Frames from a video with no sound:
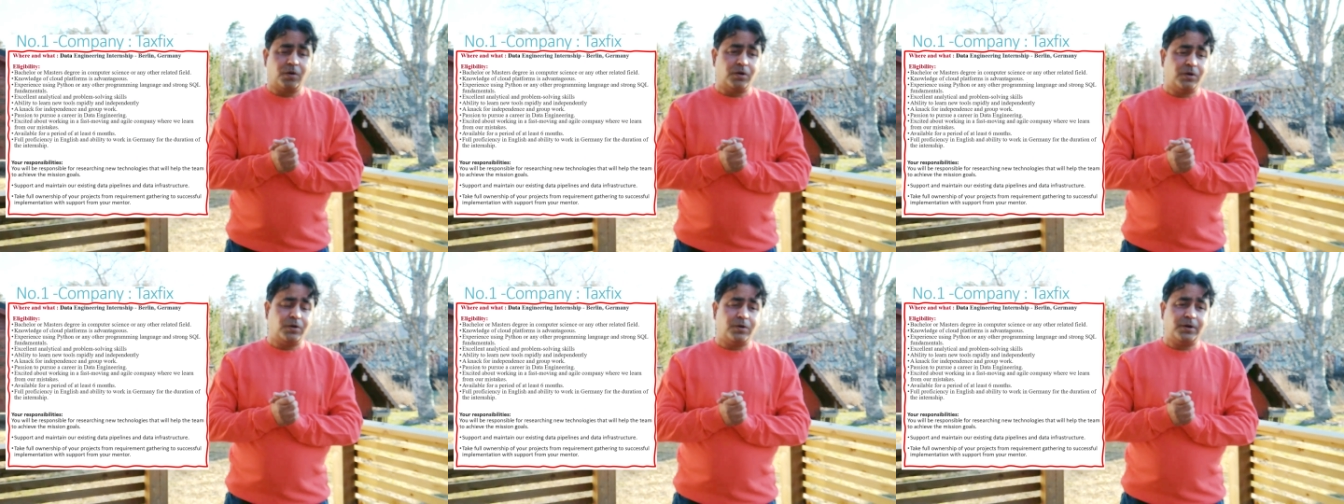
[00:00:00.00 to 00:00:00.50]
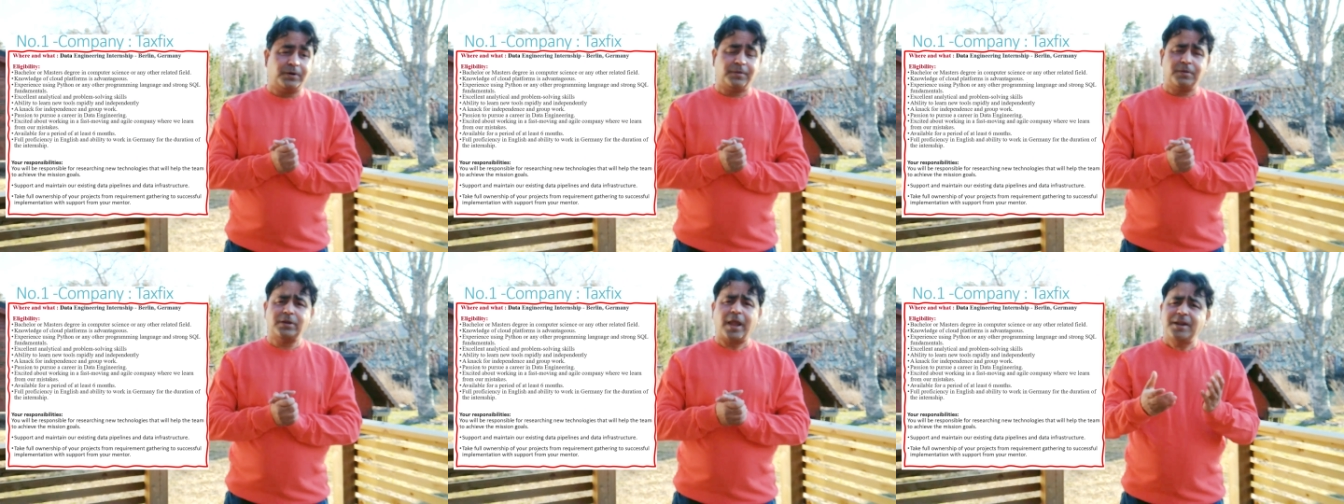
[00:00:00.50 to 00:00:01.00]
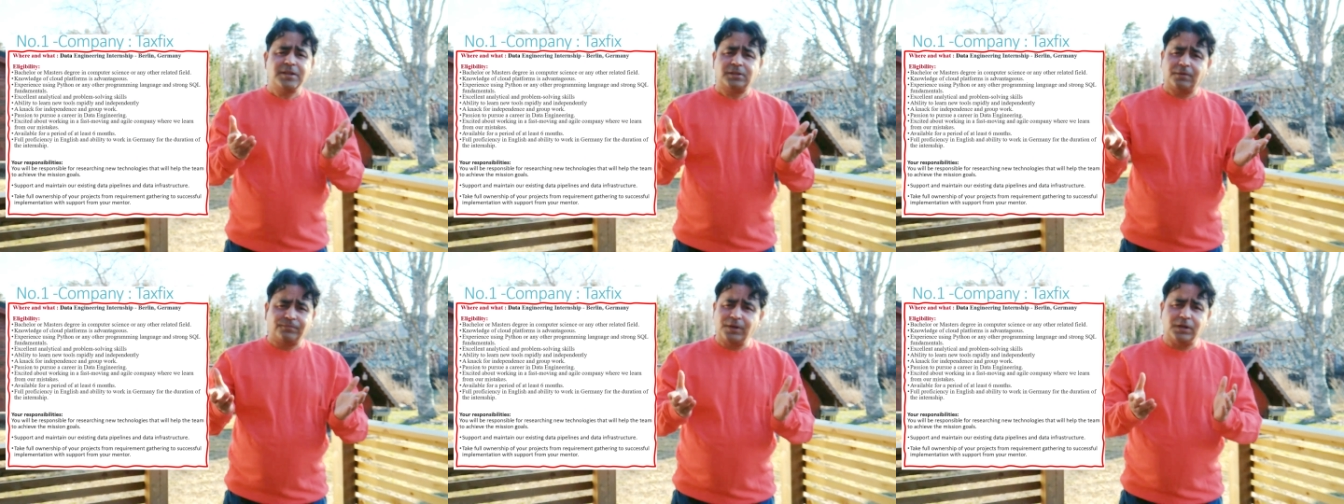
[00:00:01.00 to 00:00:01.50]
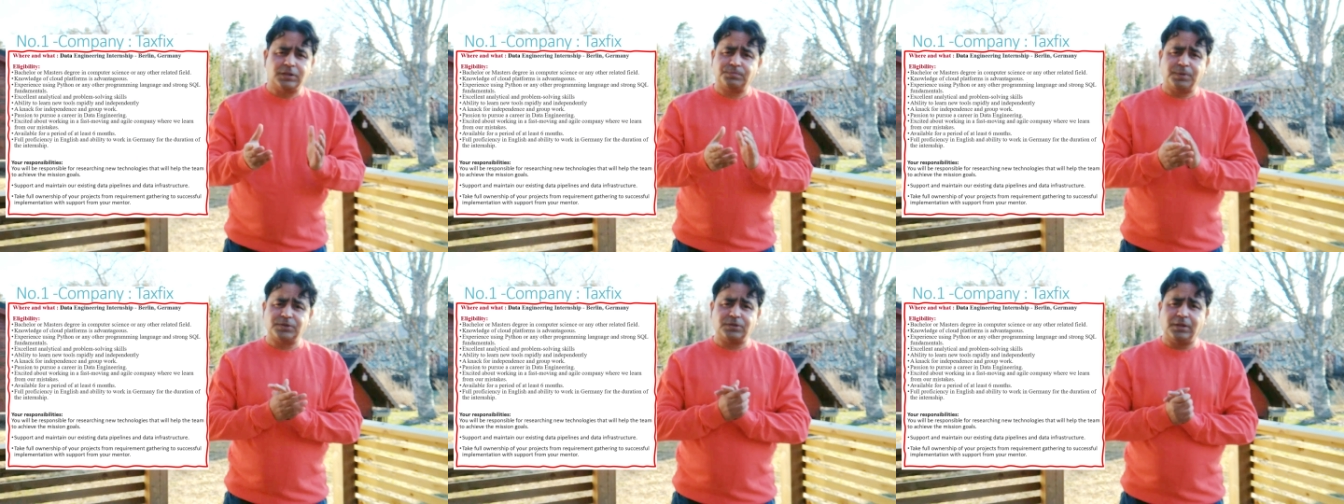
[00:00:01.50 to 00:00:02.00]
or in any other field,
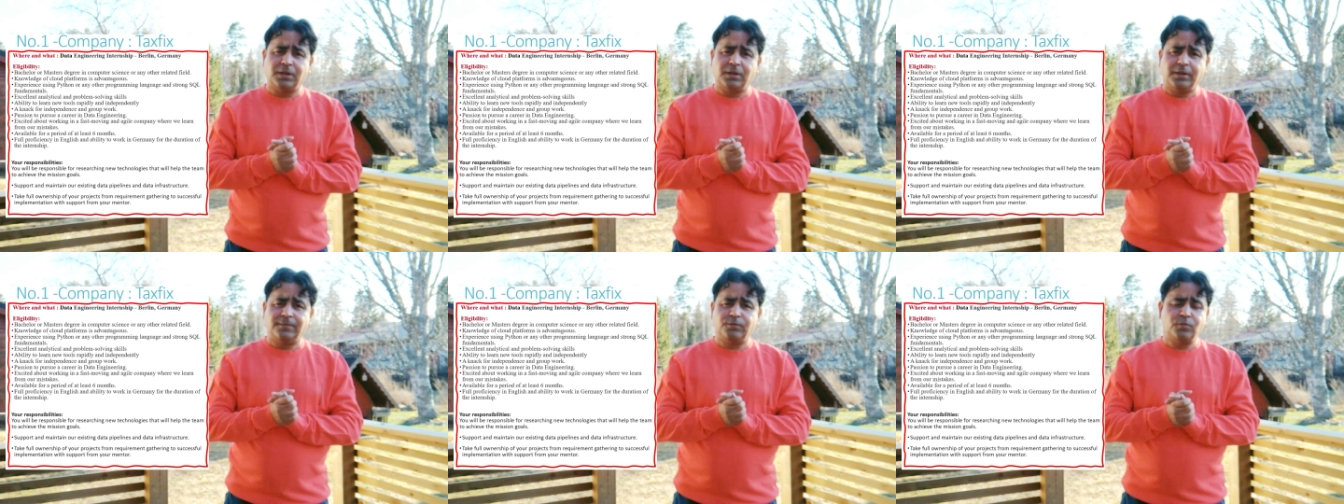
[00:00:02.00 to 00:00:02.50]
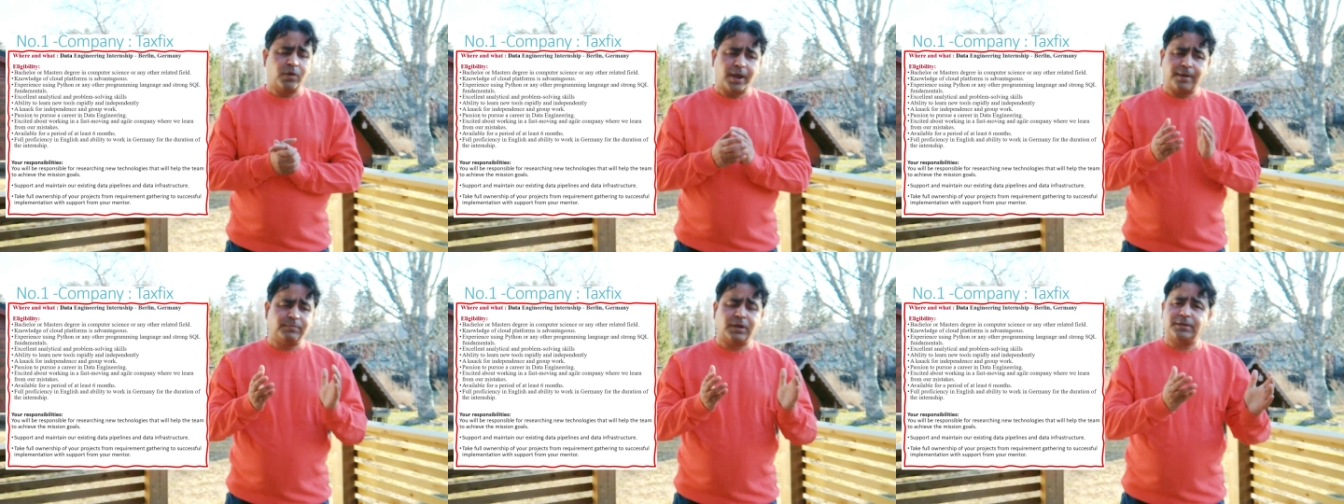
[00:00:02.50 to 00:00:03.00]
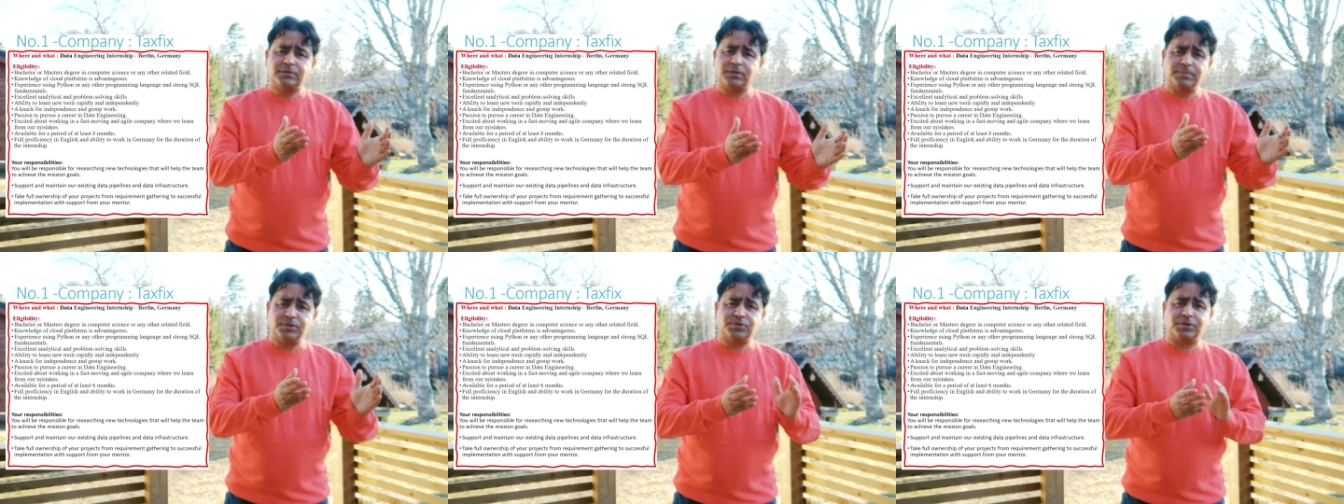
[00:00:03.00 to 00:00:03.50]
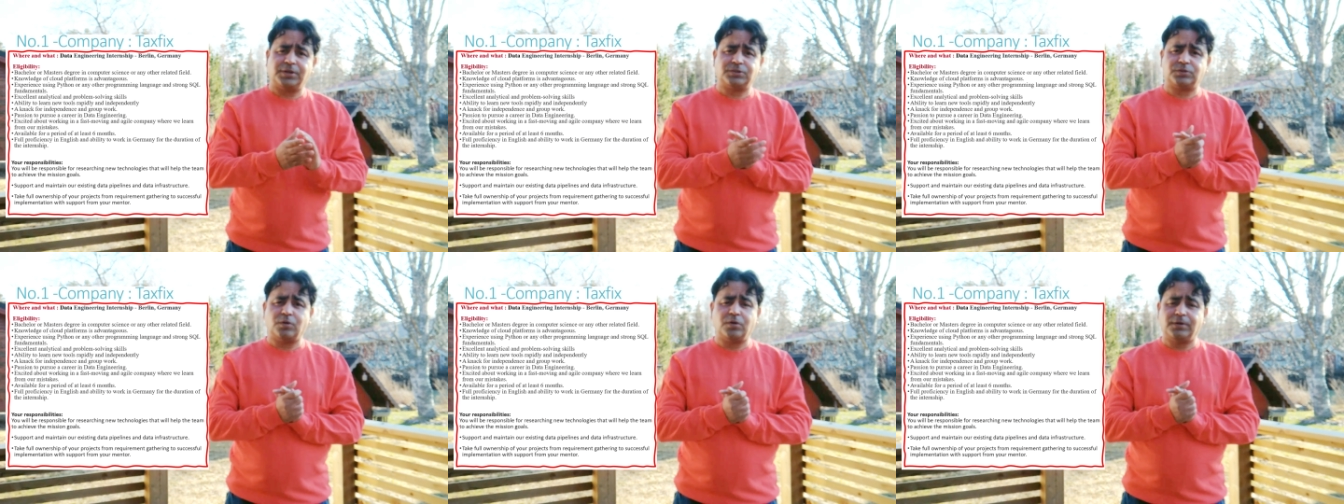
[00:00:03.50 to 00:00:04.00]
especially if you have like some
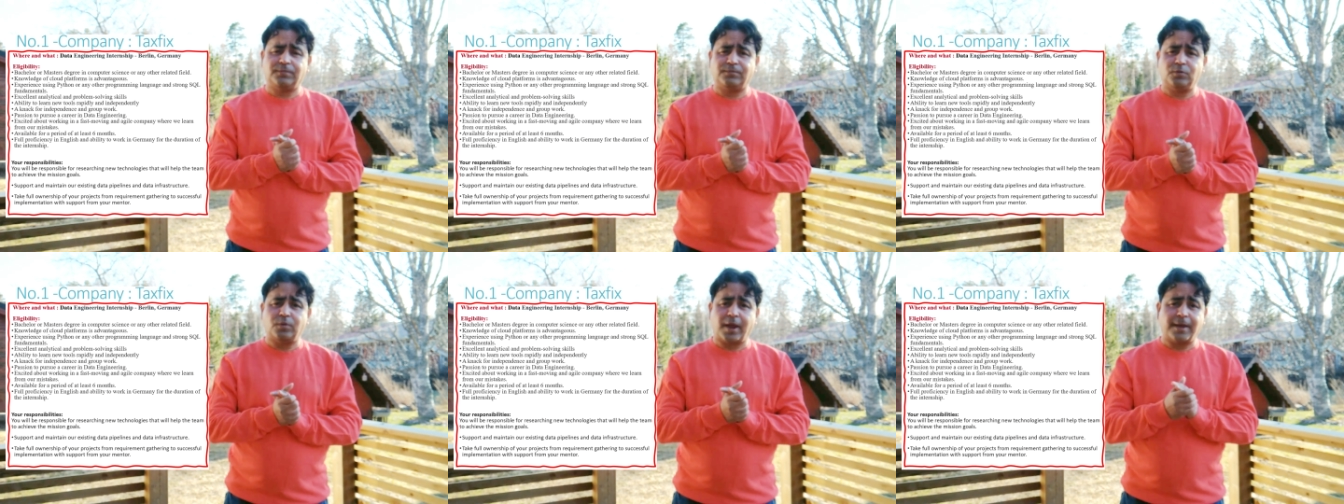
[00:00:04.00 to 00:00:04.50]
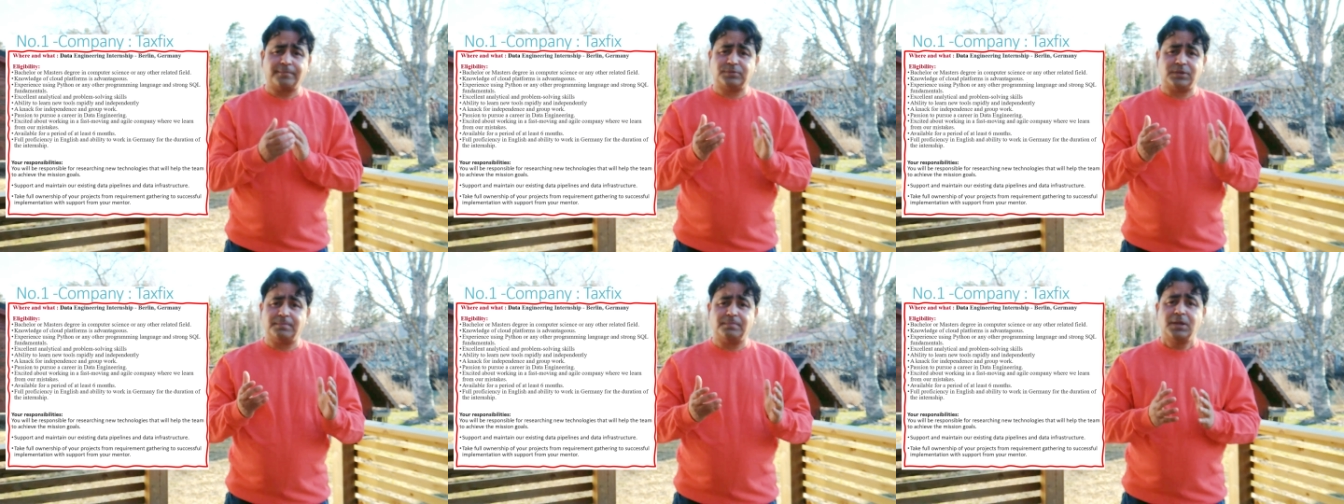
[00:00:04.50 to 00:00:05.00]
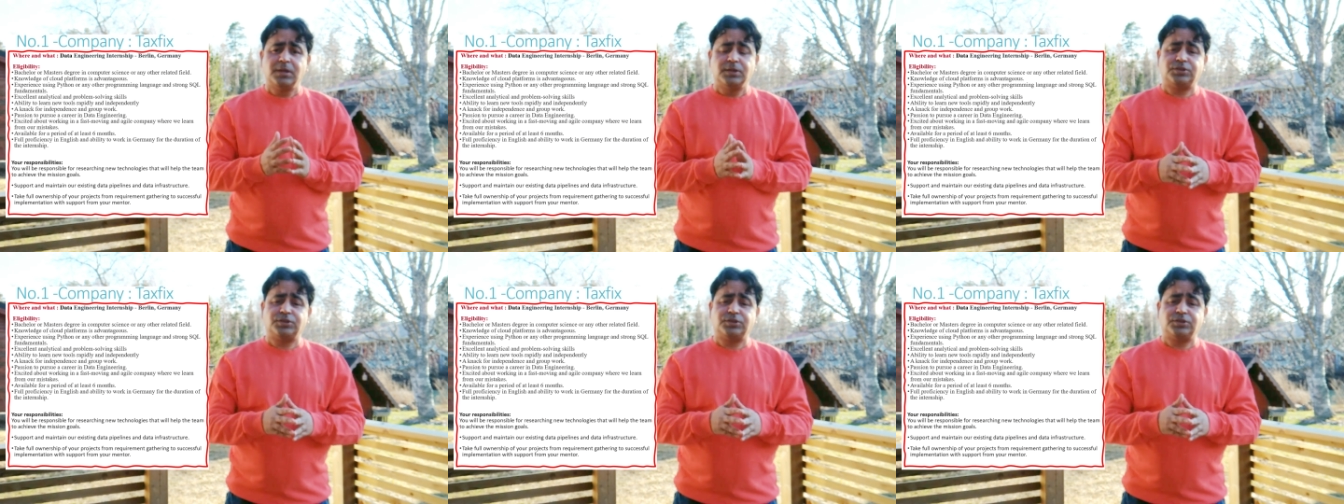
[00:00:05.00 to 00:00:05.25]
interest or if you have some